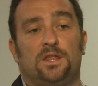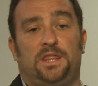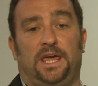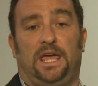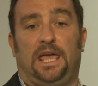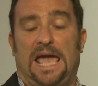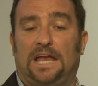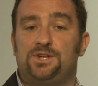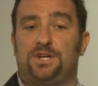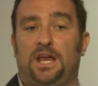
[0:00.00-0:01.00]
the
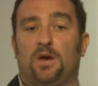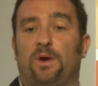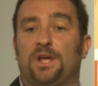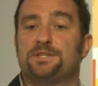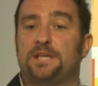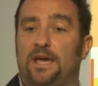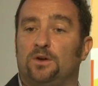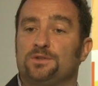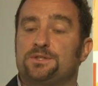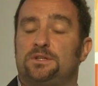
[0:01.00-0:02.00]
engineering
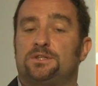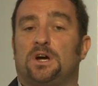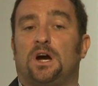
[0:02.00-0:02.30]
skills that